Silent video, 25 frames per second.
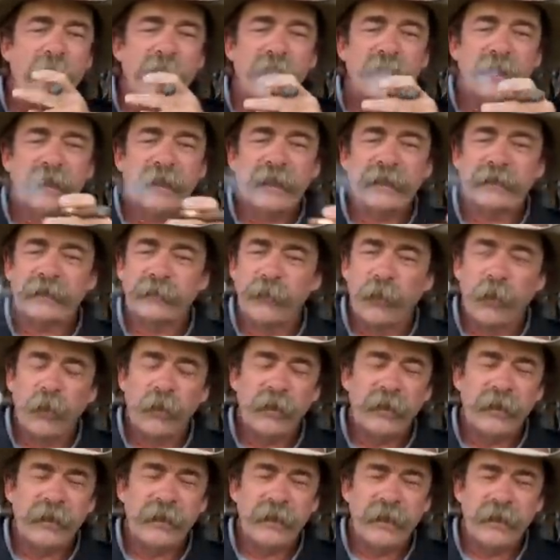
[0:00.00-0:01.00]
That's more
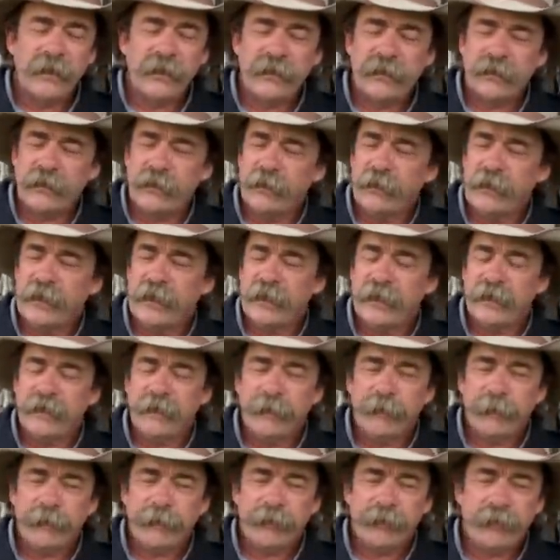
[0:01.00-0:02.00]
than the other two did,
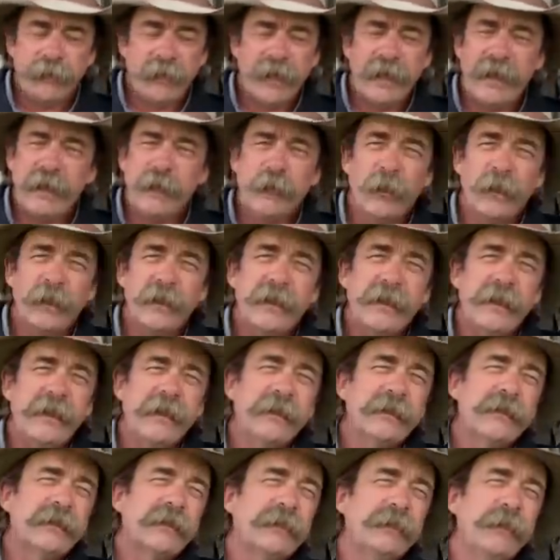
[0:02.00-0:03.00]
but he wasn't
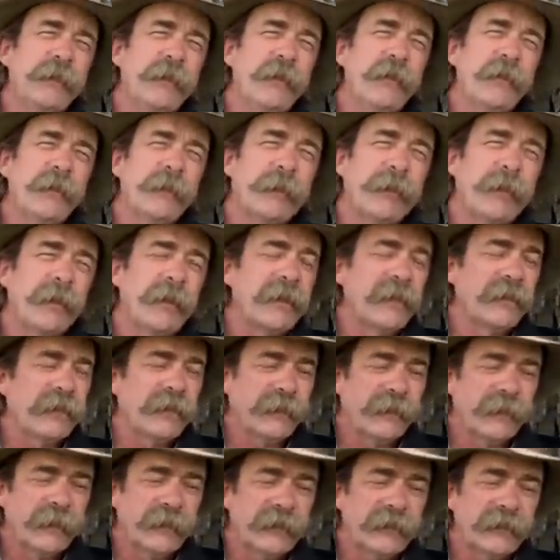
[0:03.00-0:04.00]
near as smooth and pretty as the
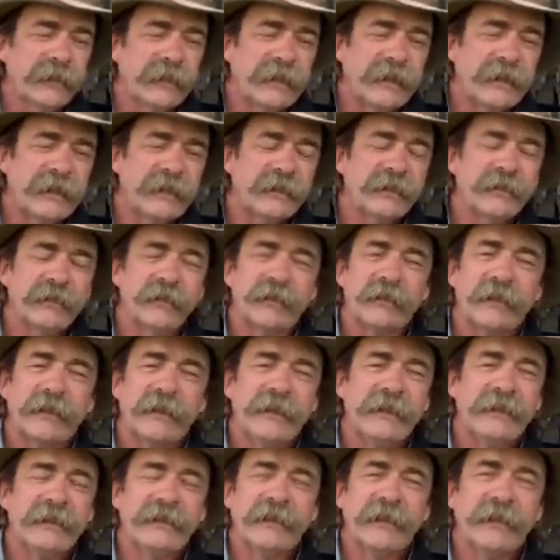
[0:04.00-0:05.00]
first guy, so
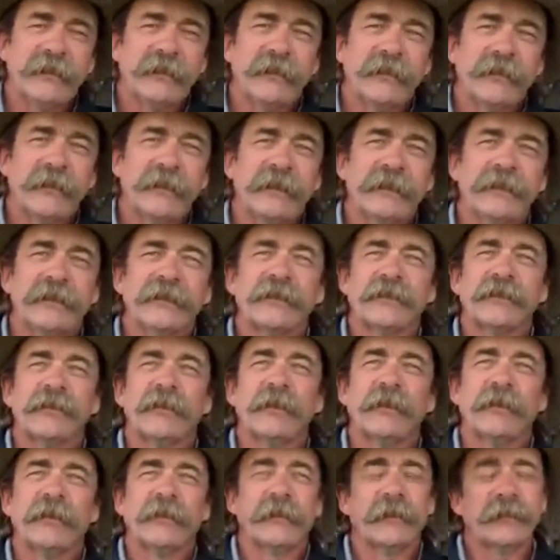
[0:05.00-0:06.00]
he's not going to get the
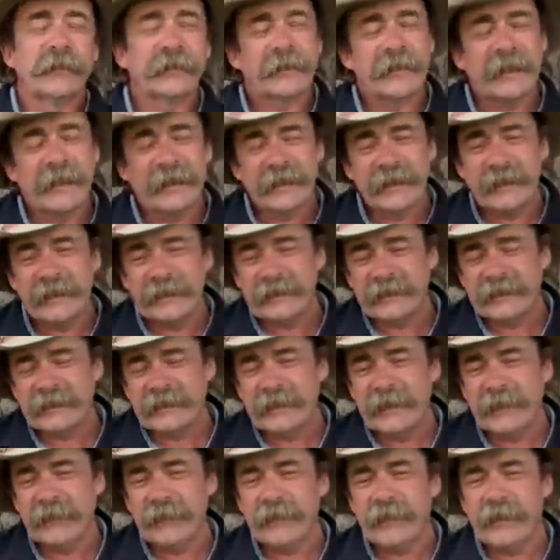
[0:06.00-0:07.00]
score. First guy got a
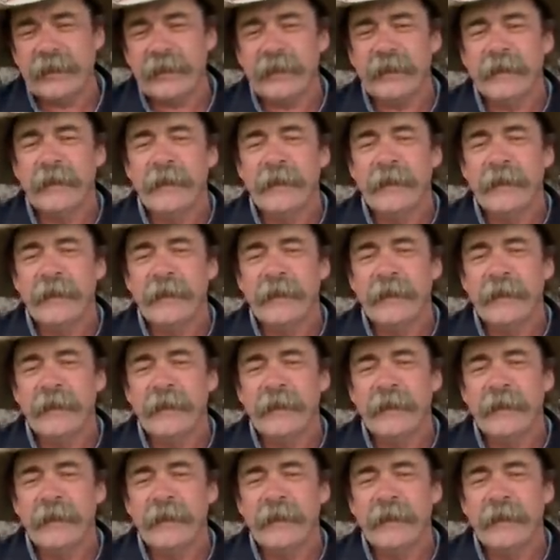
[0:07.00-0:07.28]
70.